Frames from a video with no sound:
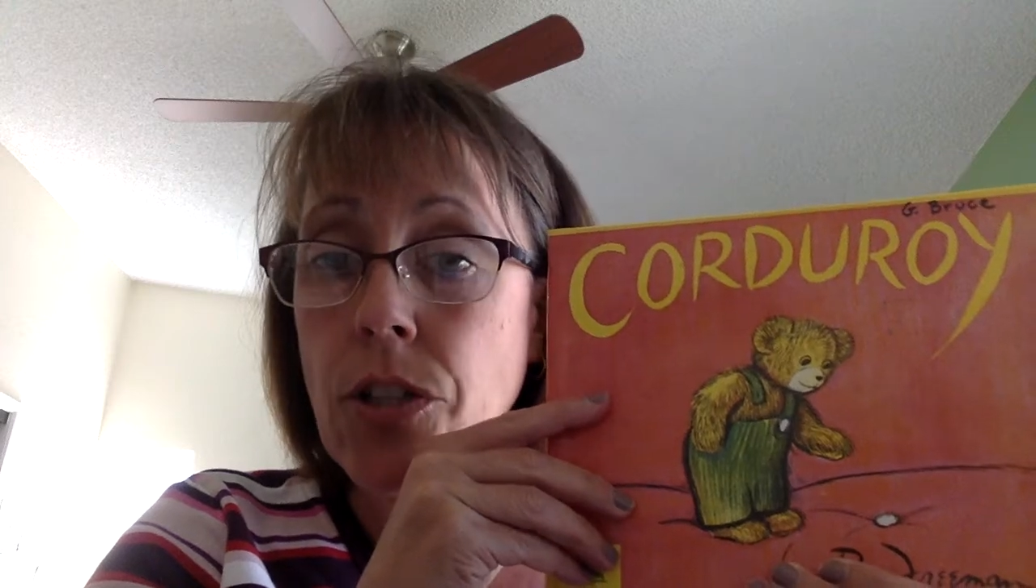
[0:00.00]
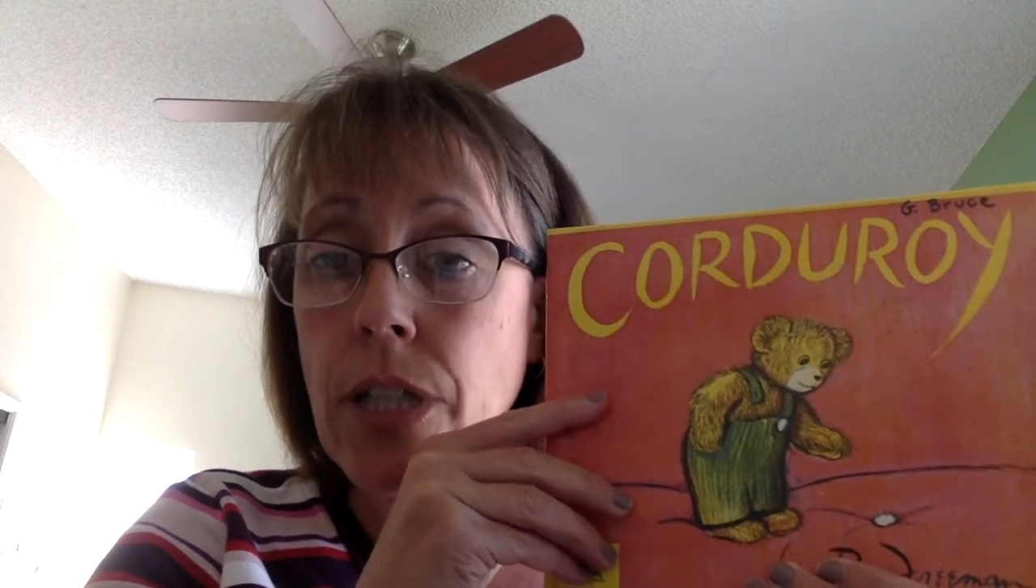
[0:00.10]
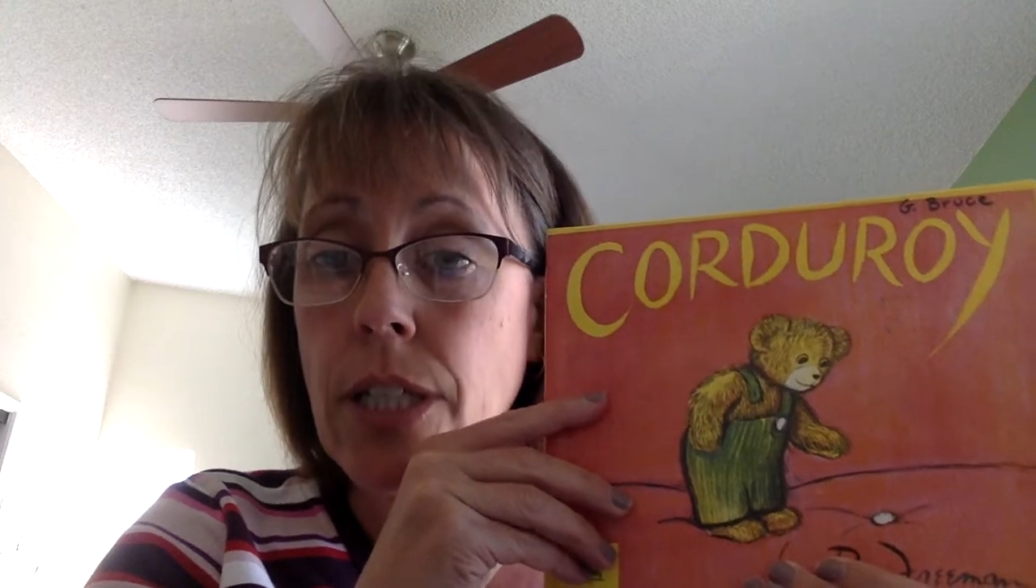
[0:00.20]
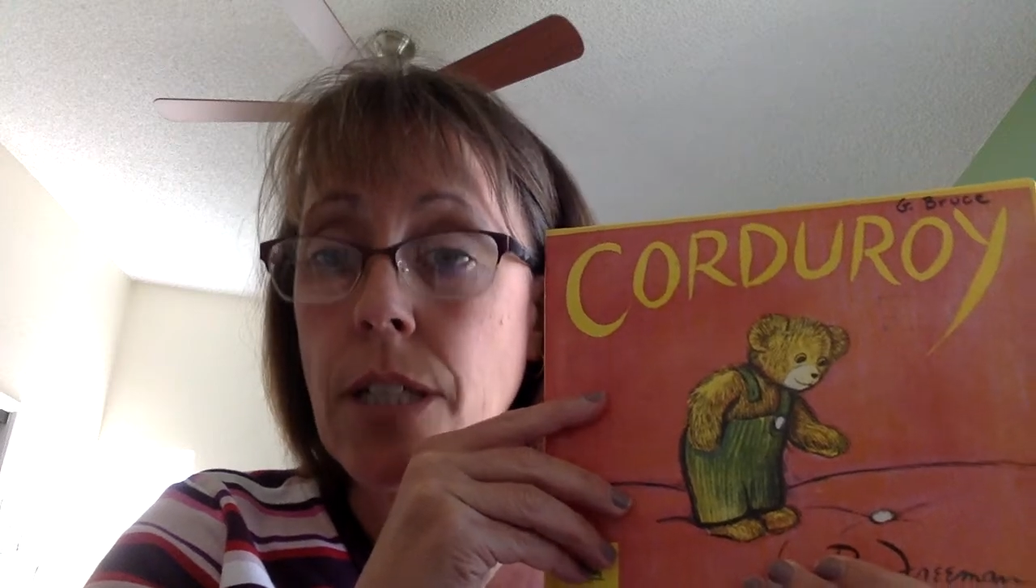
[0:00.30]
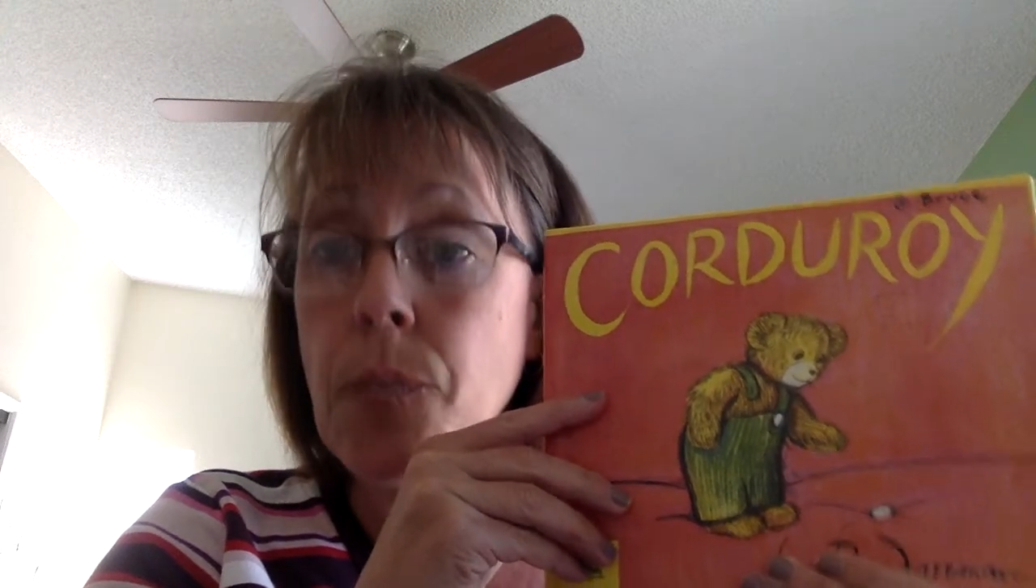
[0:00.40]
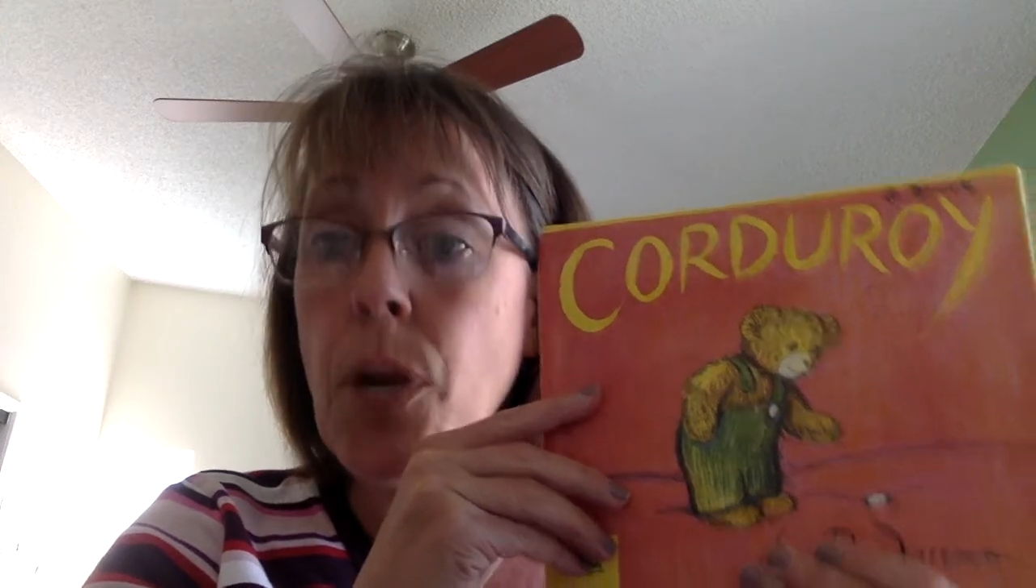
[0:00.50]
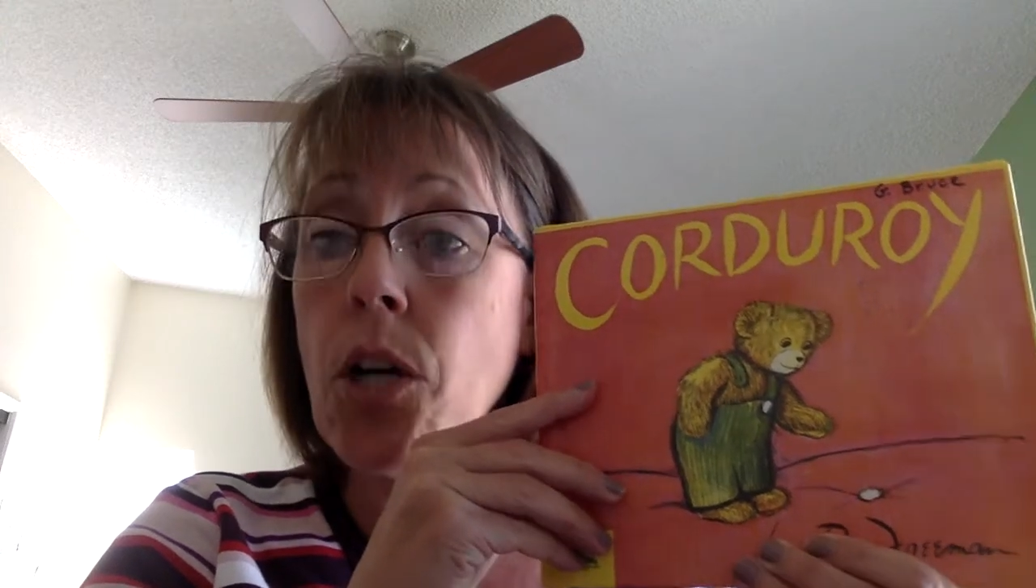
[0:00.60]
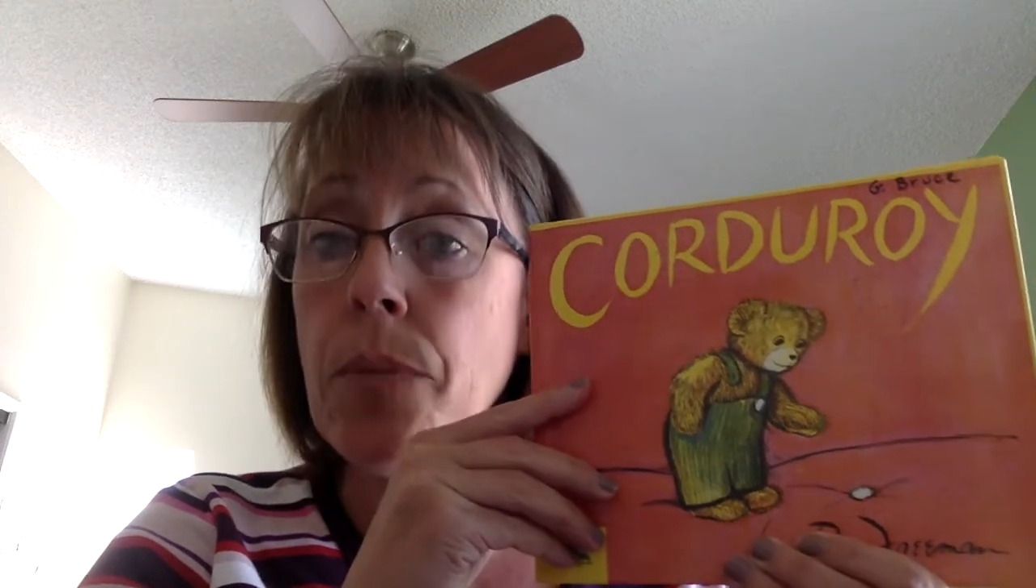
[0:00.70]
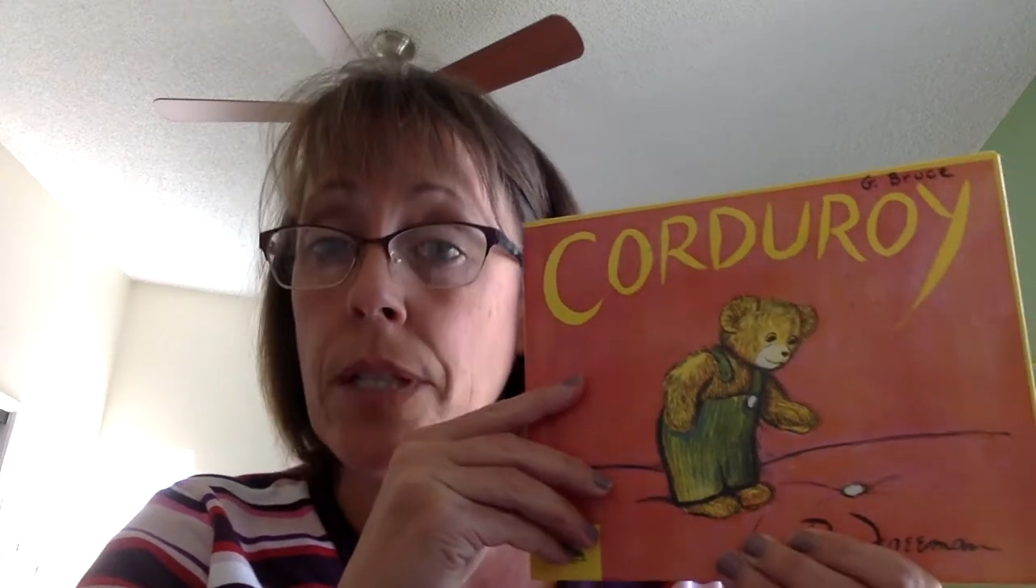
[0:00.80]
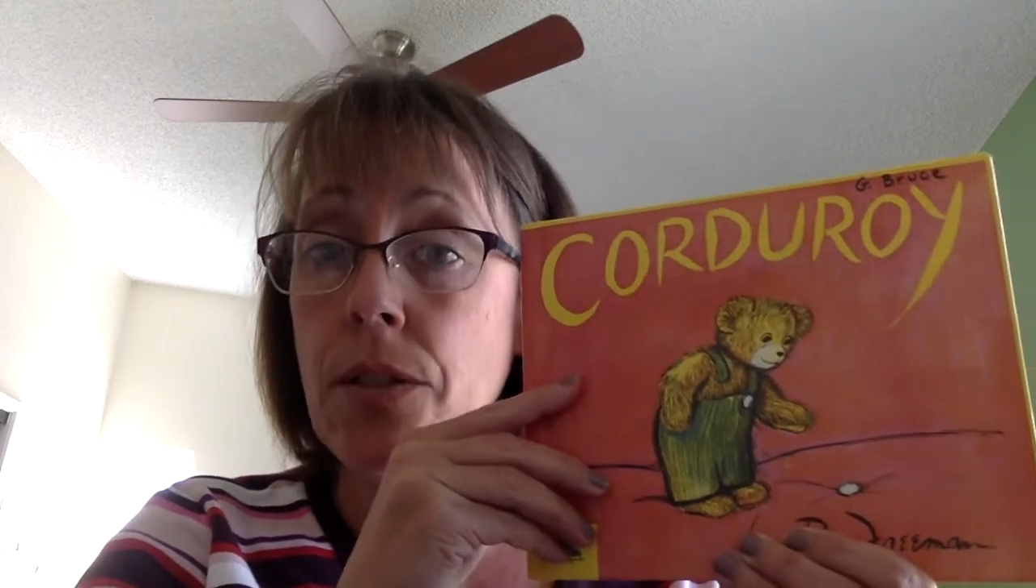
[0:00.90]
in a
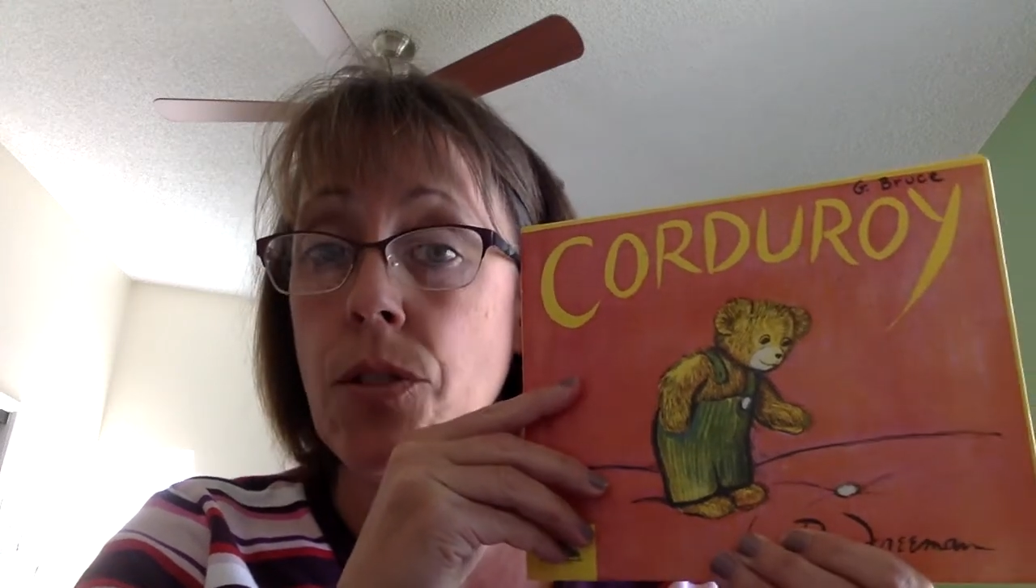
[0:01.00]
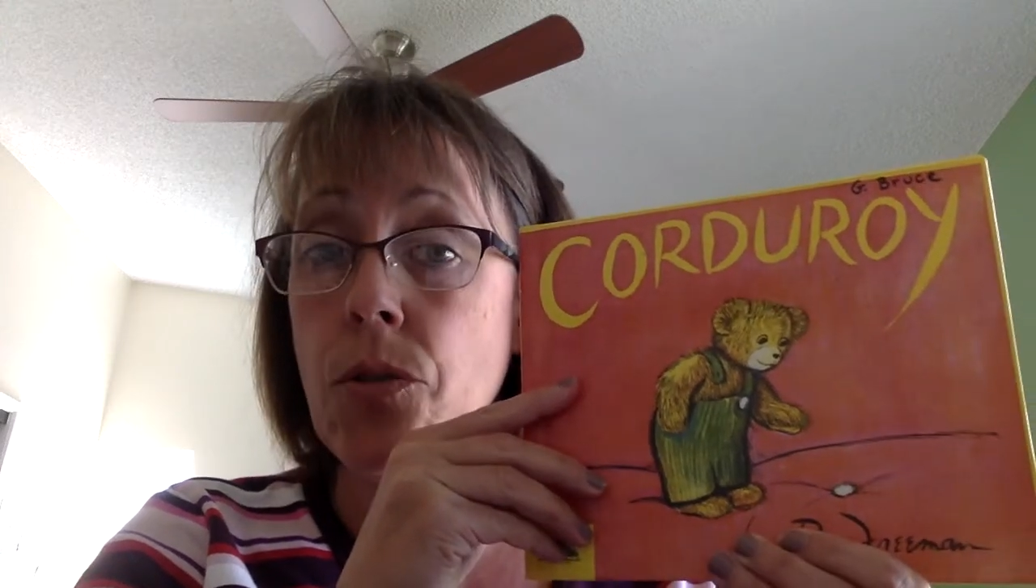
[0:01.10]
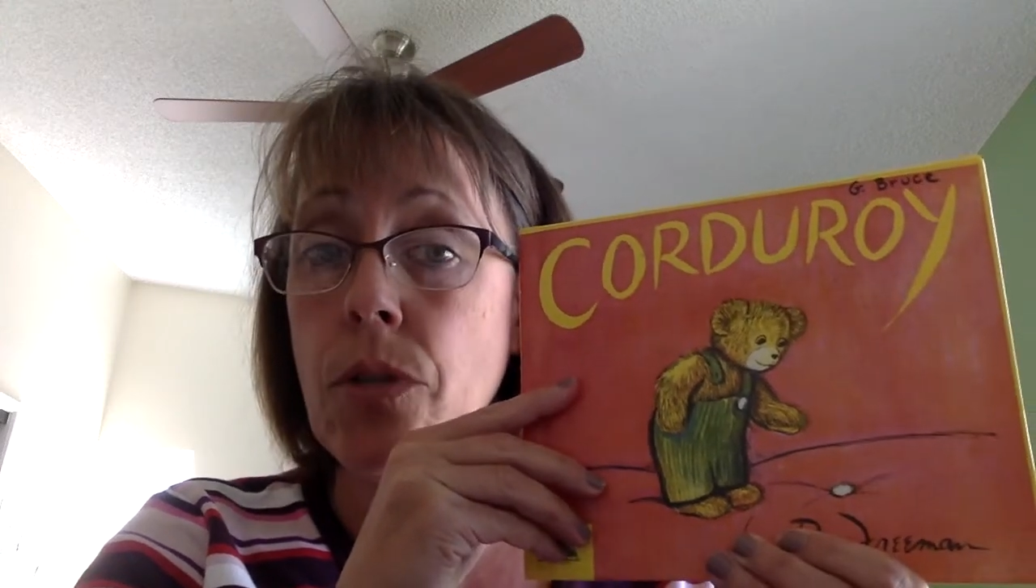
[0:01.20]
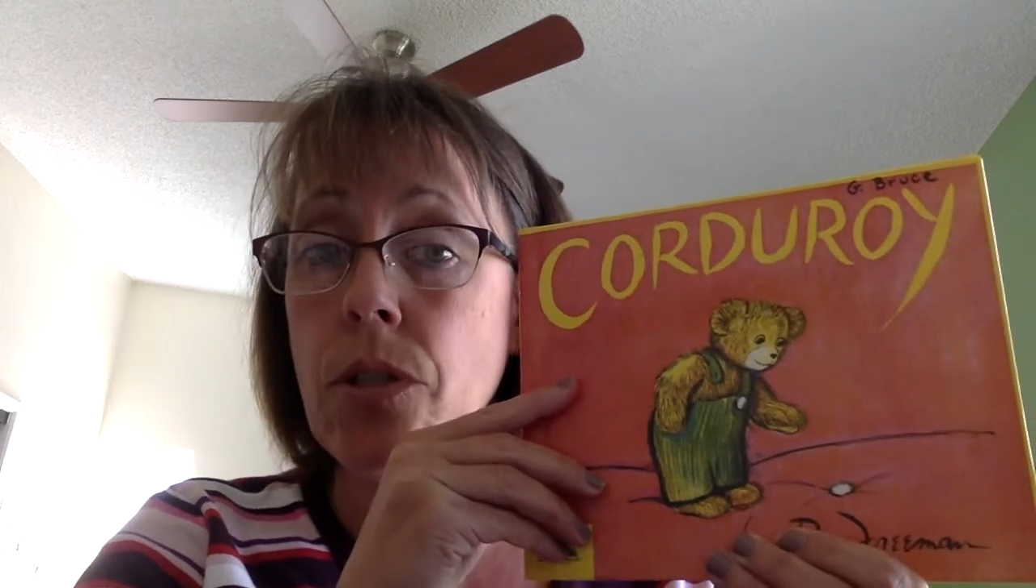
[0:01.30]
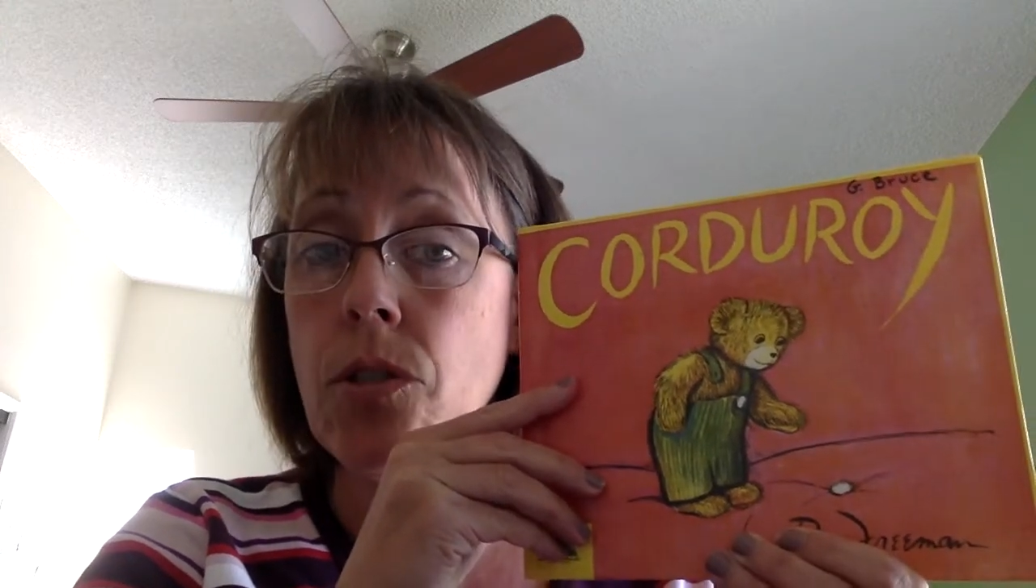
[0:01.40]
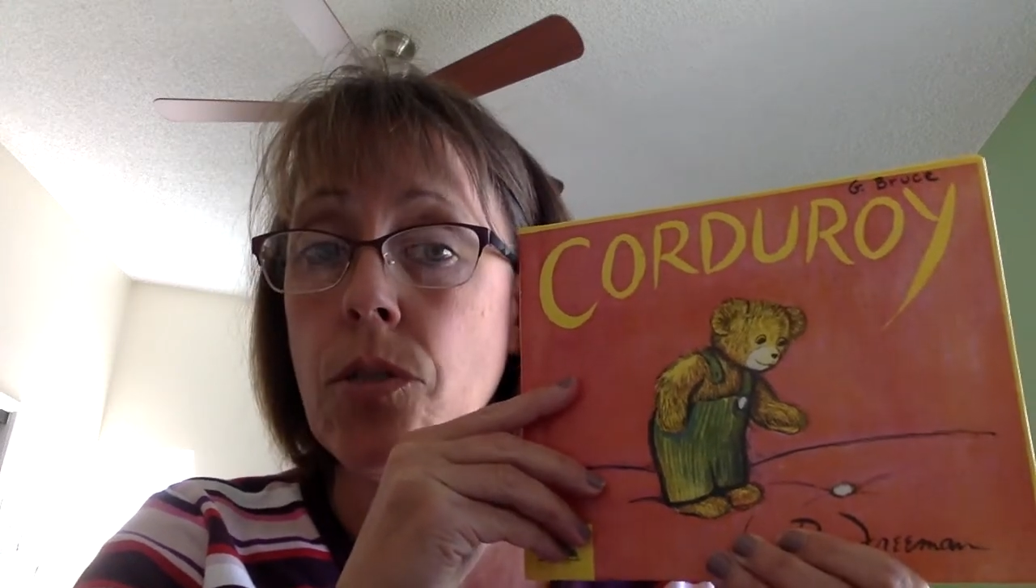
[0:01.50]
department store